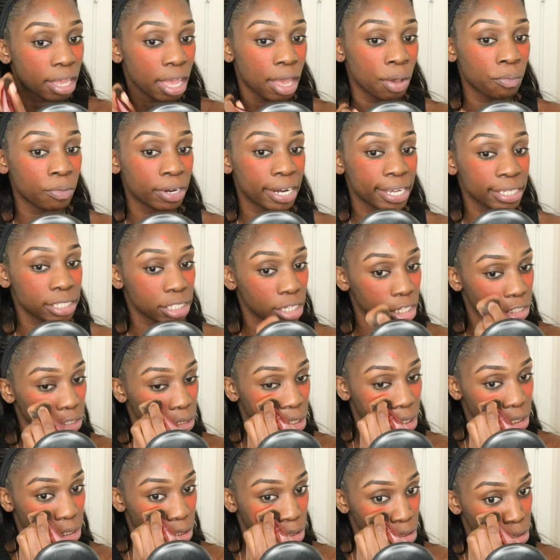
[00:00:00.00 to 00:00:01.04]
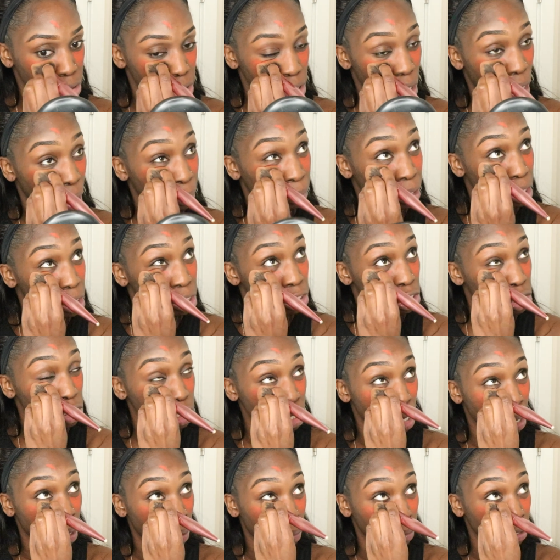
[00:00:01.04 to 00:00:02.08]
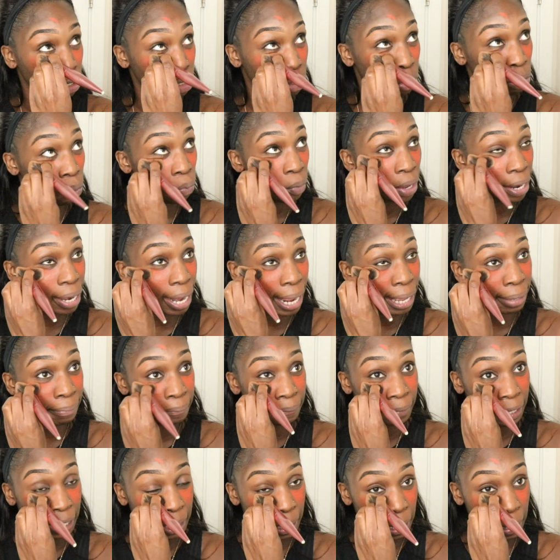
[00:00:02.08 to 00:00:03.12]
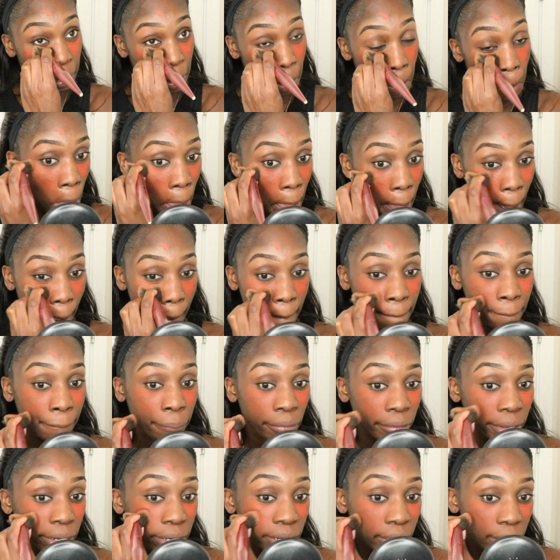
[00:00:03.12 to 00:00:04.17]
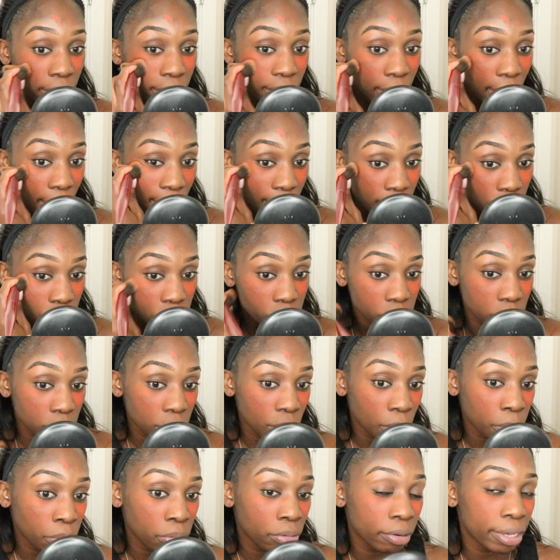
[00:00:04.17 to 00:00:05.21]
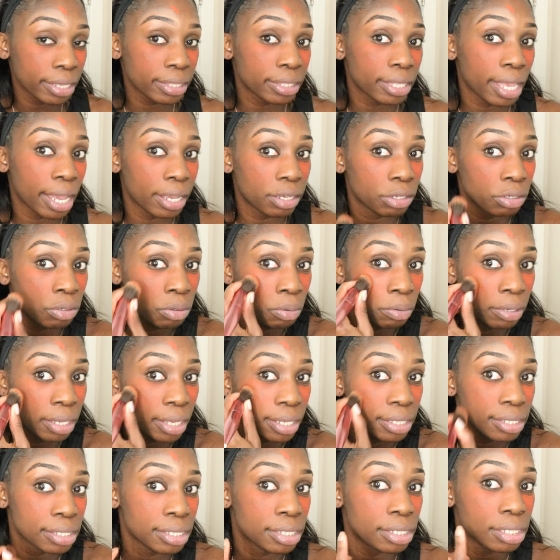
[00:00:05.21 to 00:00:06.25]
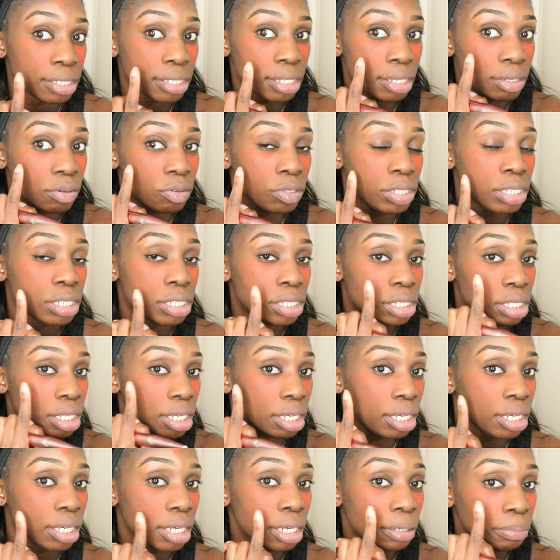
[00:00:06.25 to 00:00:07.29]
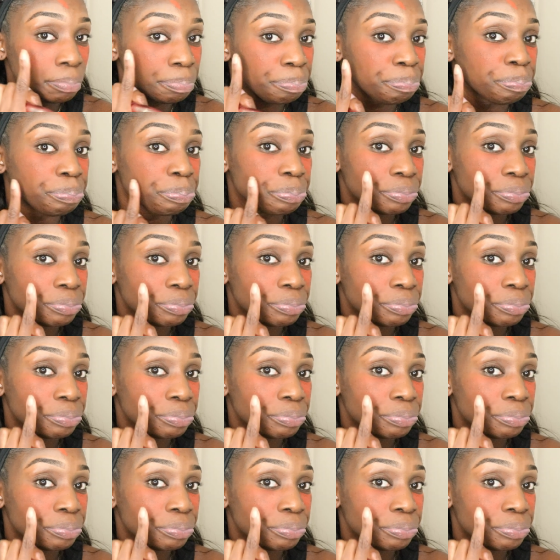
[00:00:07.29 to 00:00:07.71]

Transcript: And when I say translucent, I'm going to show you what I mean. I'm blending it out to the point that you can still see